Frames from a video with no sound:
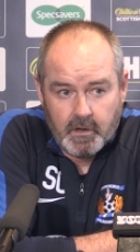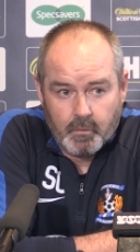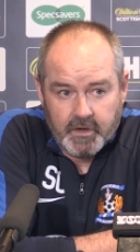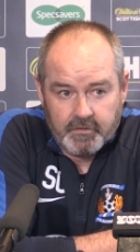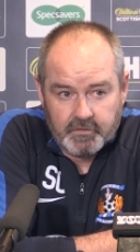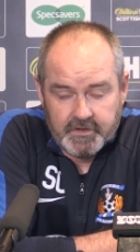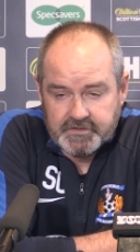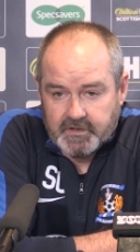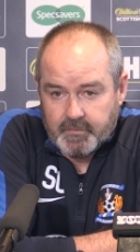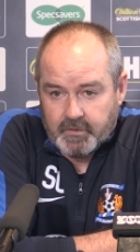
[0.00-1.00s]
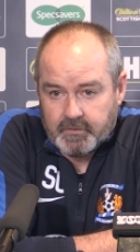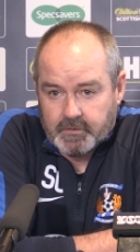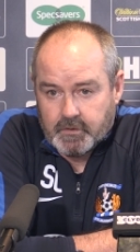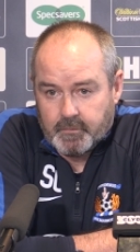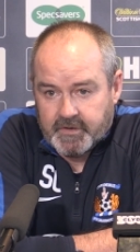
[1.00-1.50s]
wide-ranging amount
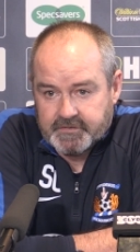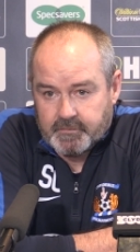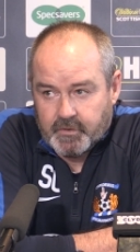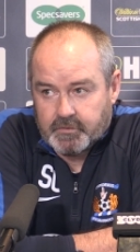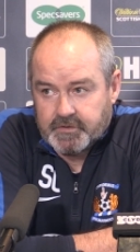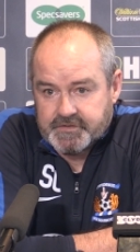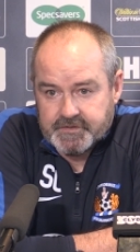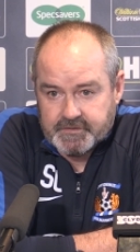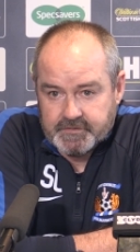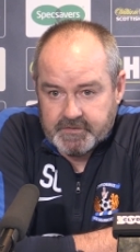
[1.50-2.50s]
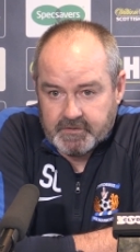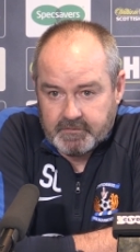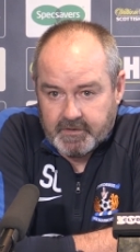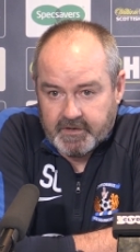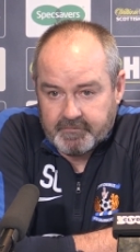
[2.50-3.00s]
of comments about consistency,
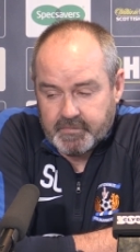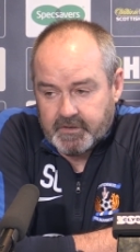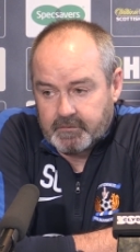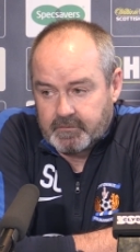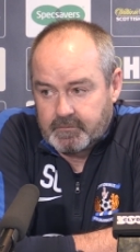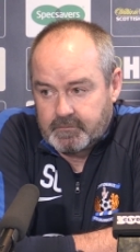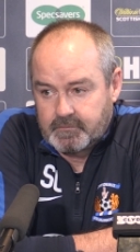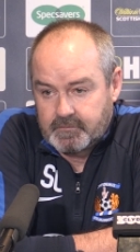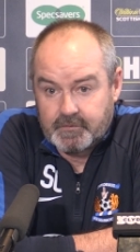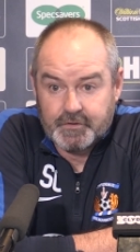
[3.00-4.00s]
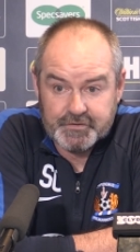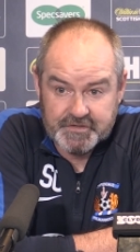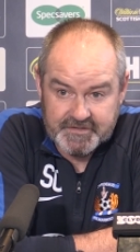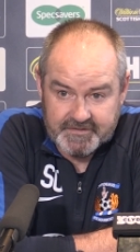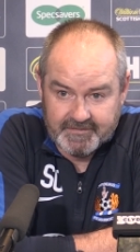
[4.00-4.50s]
and I've been
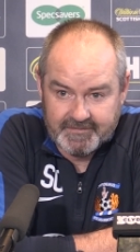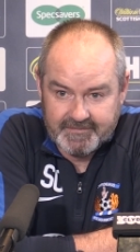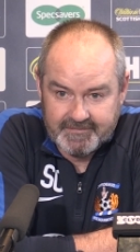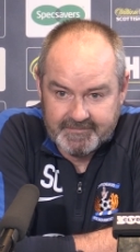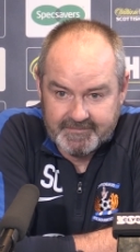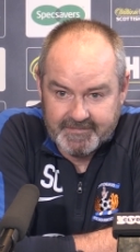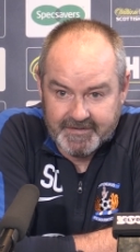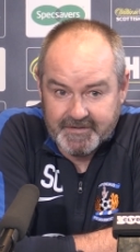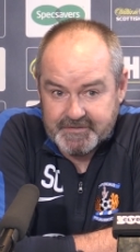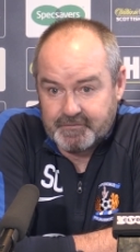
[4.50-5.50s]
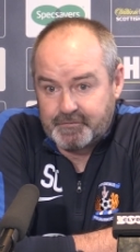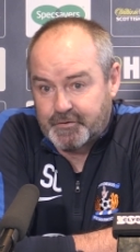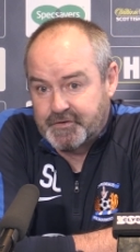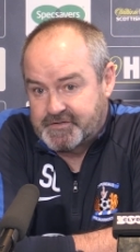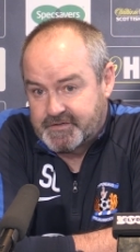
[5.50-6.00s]
consistent in asking for
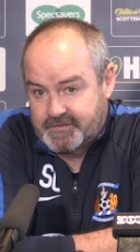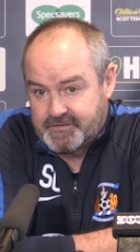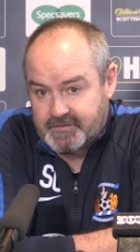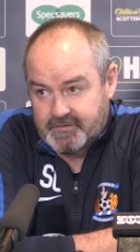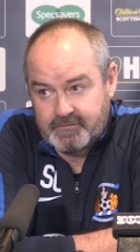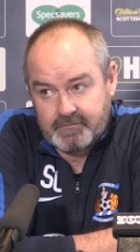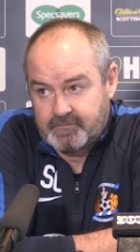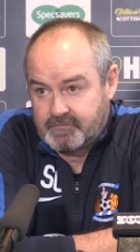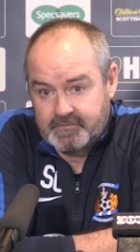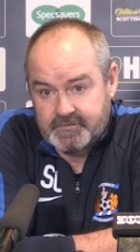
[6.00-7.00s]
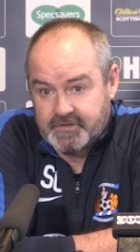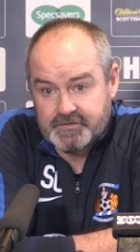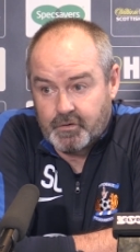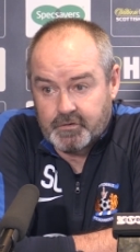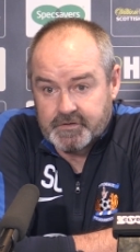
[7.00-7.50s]
consistency
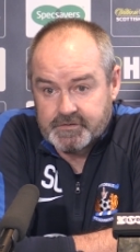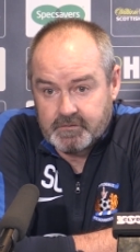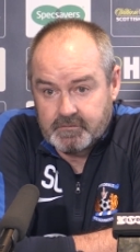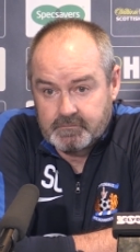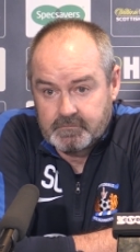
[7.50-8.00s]
since August.